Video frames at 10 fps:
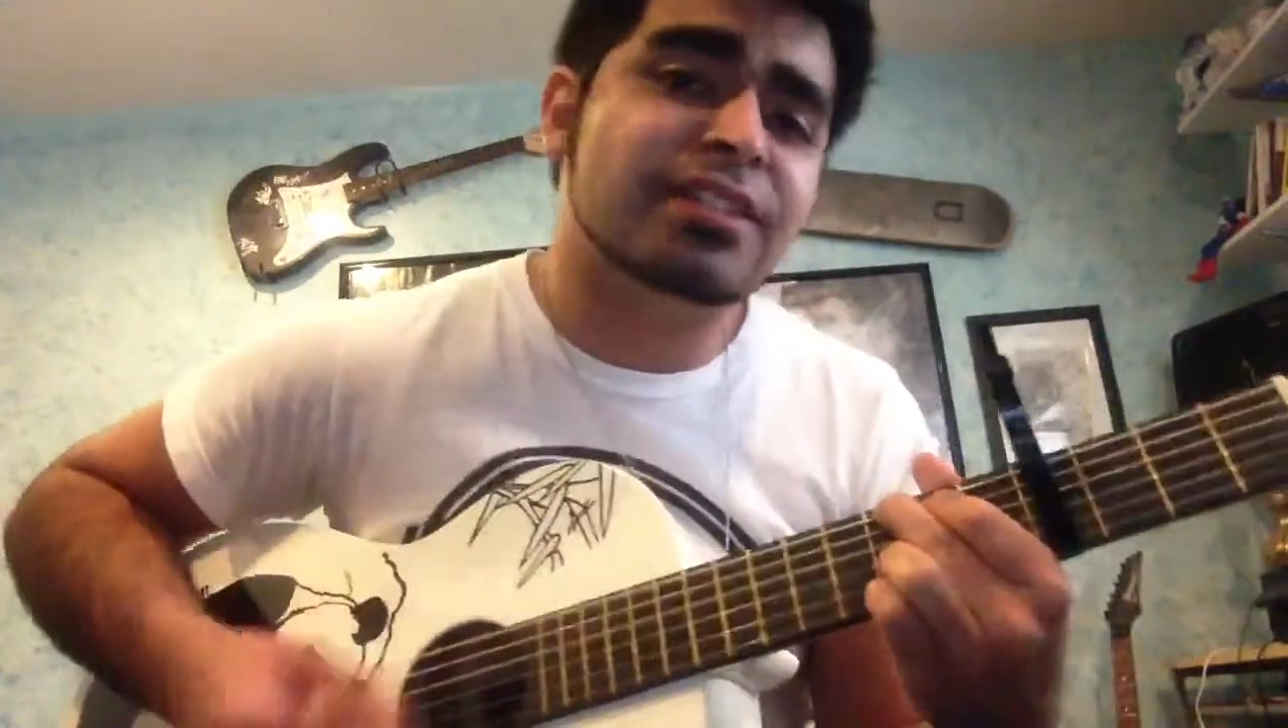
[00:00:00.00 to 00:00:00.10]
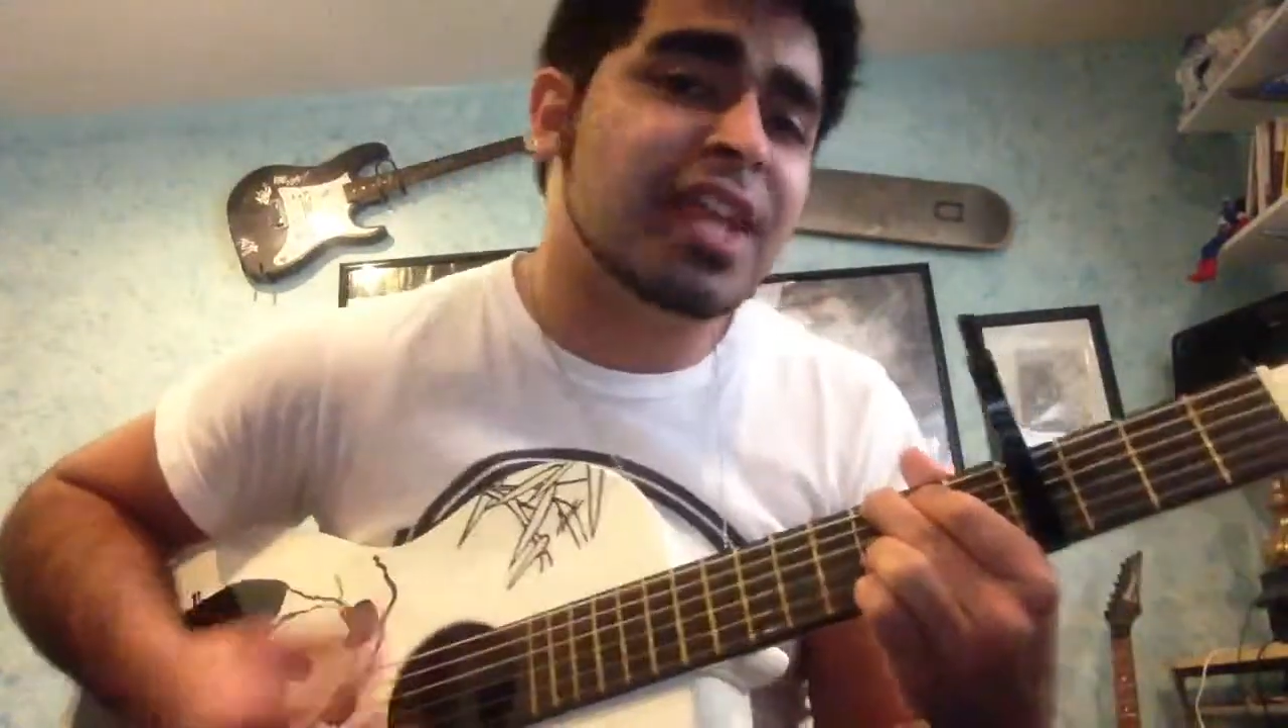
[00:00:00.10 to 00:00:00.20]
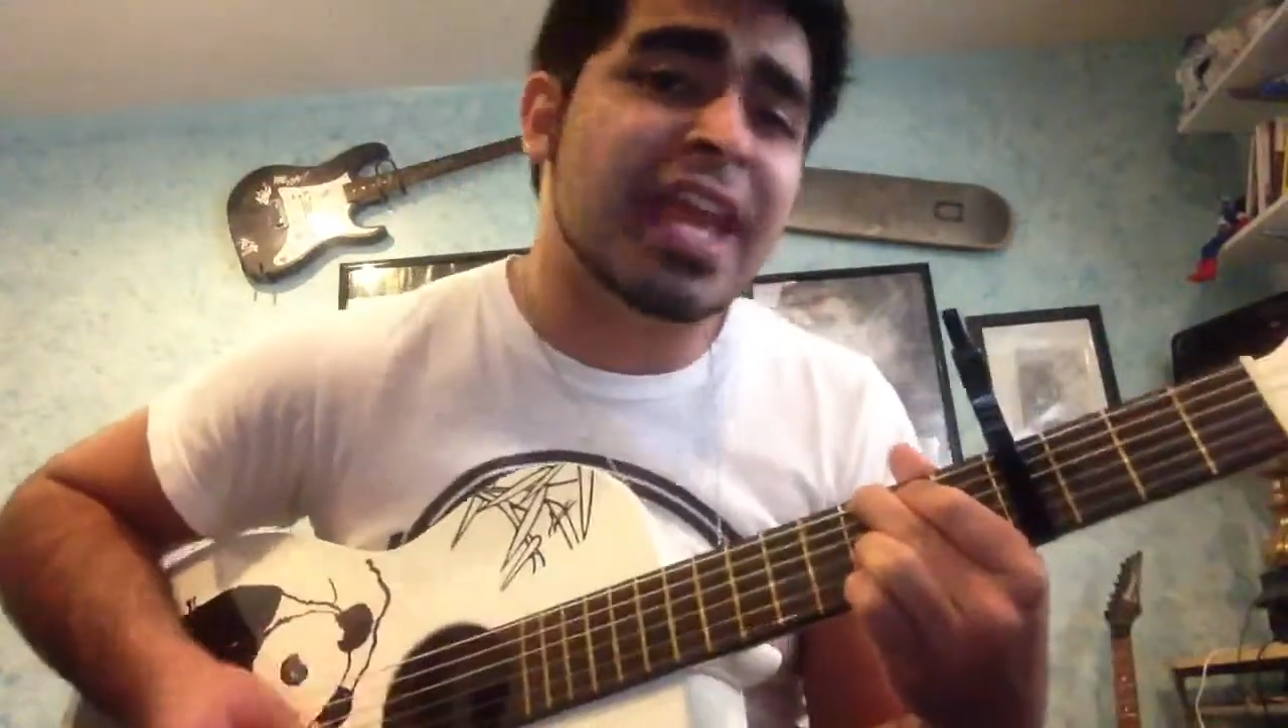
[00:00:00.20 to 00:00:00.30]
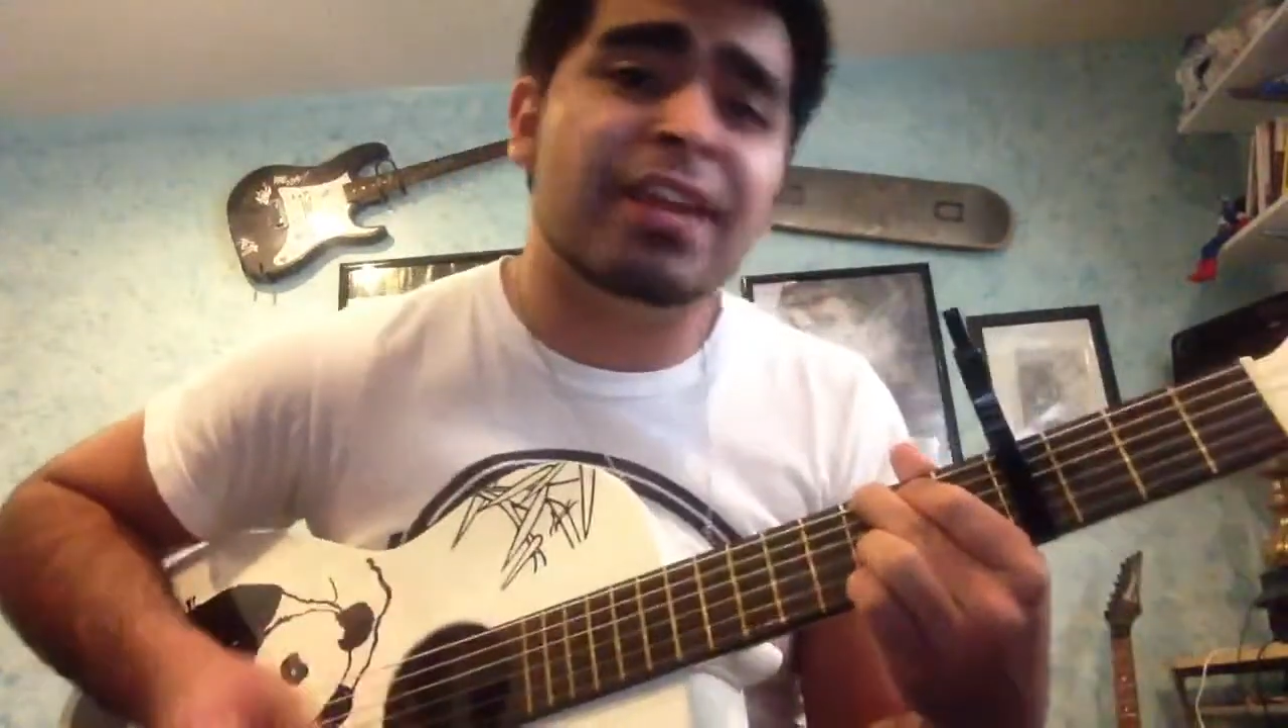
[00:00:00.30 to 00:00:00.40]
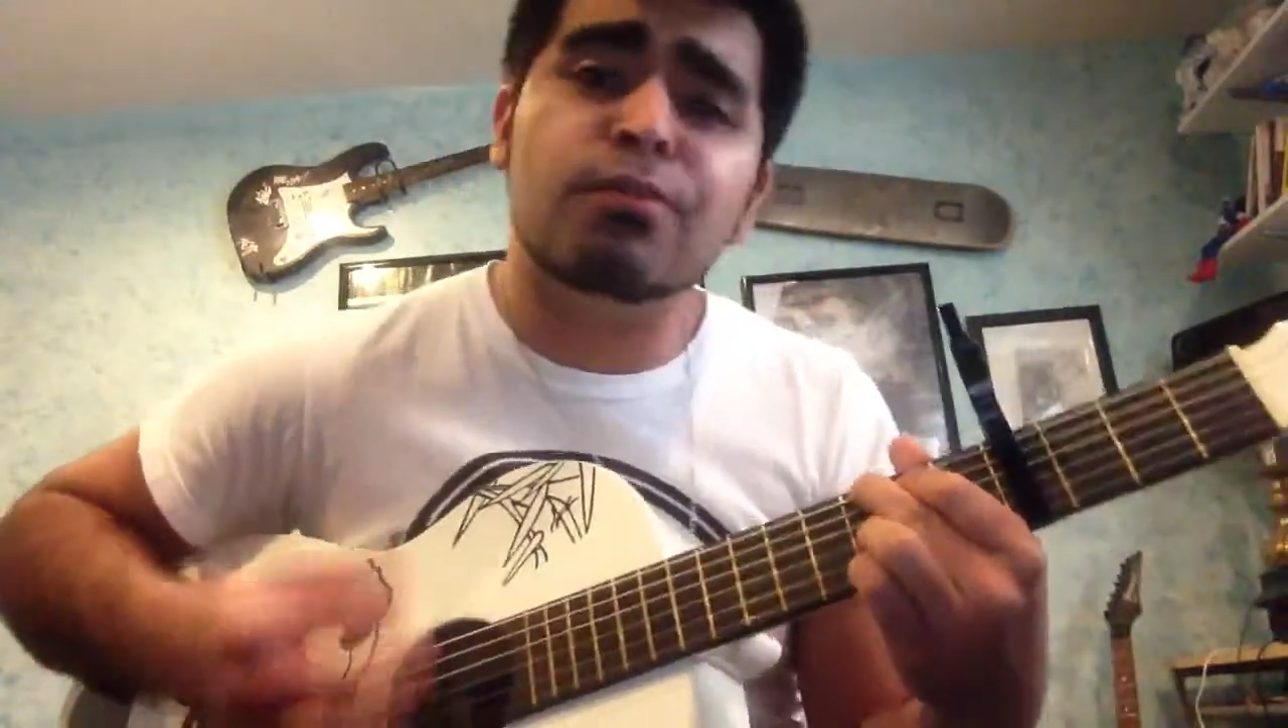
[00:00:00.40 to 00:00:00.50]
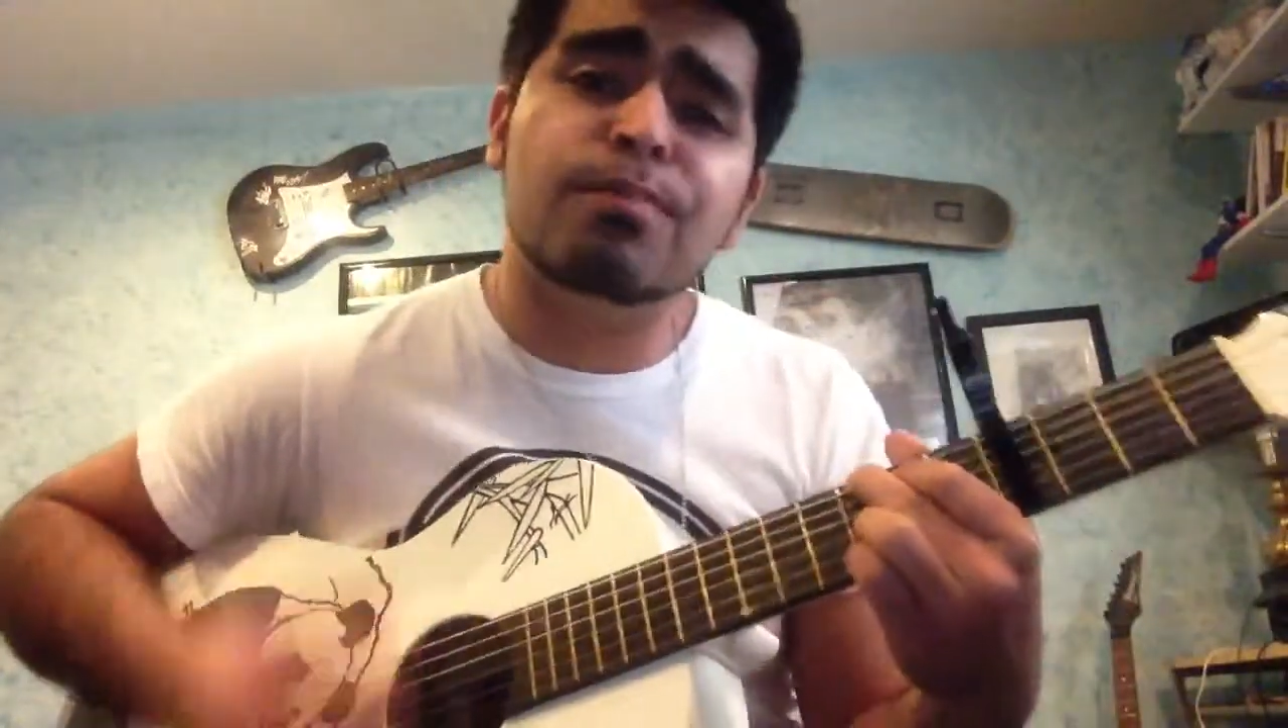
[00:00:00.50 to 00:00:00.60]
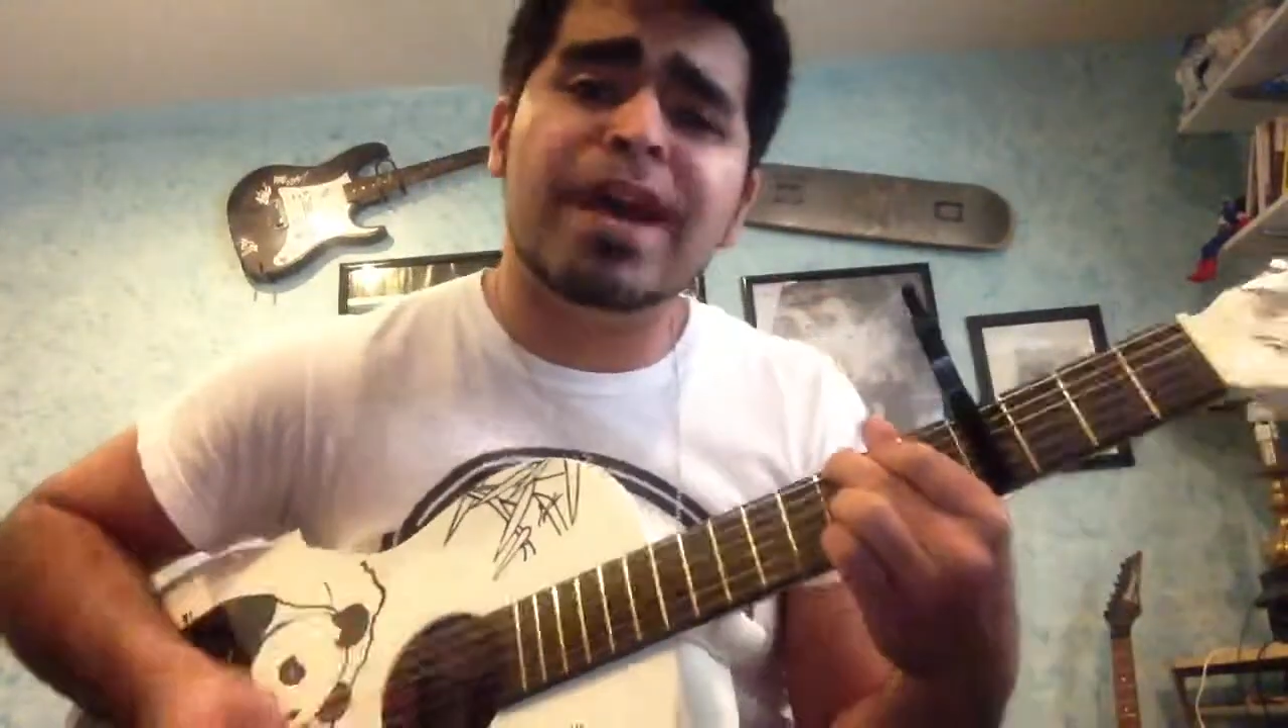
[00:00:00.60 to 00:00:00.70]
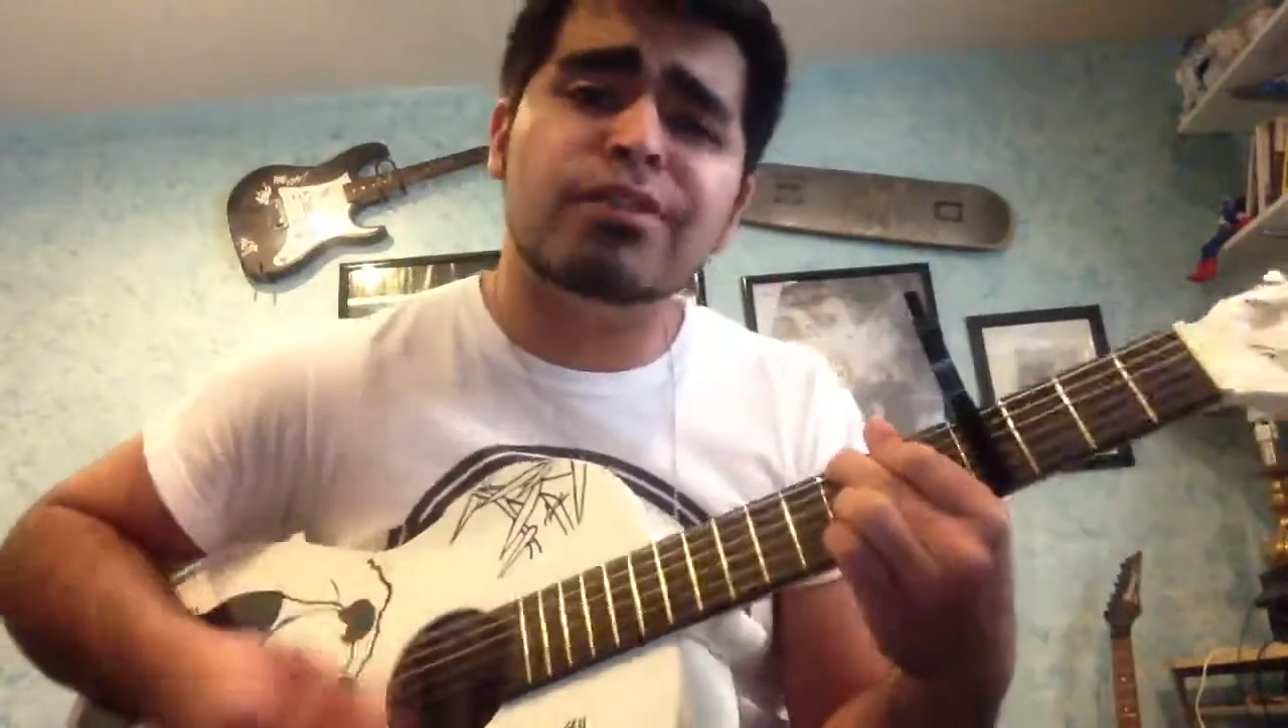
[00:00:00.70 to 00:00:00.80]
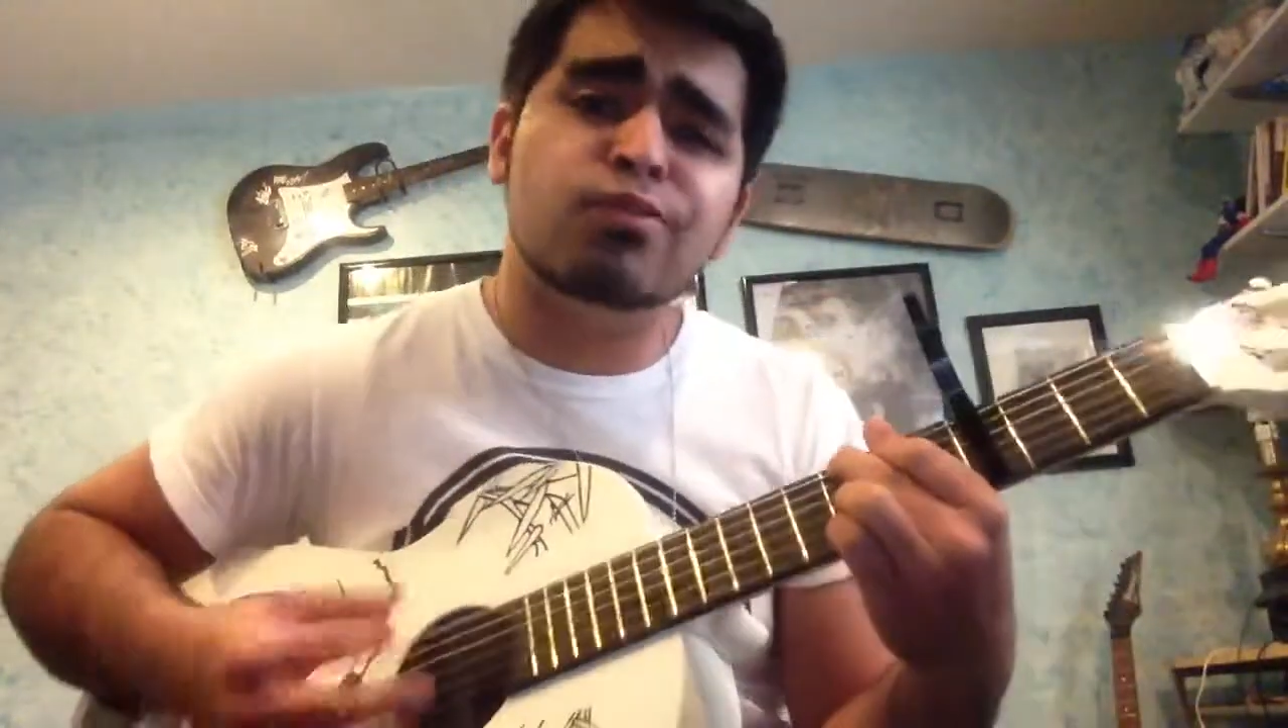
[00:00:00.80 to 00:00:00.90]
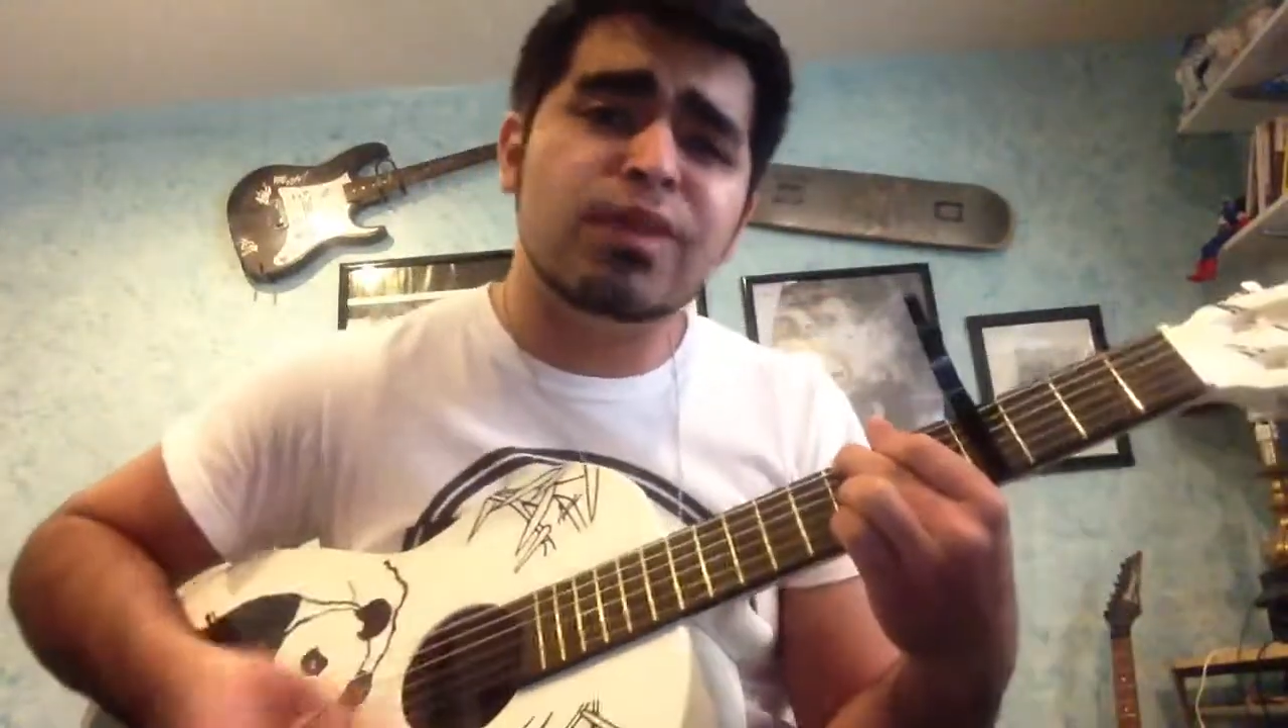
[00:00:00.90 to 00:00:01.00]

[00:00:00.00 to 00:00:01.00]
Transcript: there ain't no better